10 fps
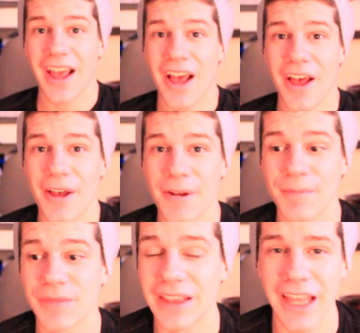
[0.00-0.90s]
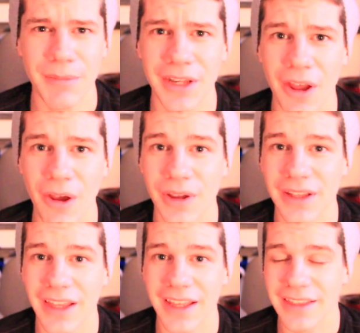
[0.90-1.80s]
let me know
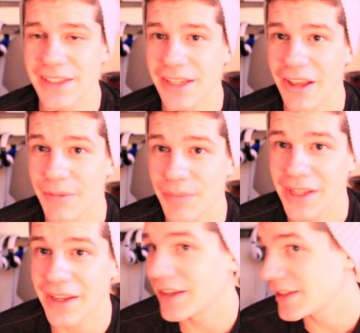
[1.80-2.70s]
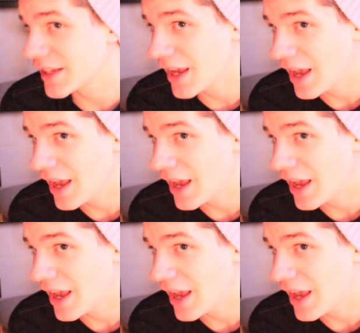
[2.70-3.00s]
and like this up, because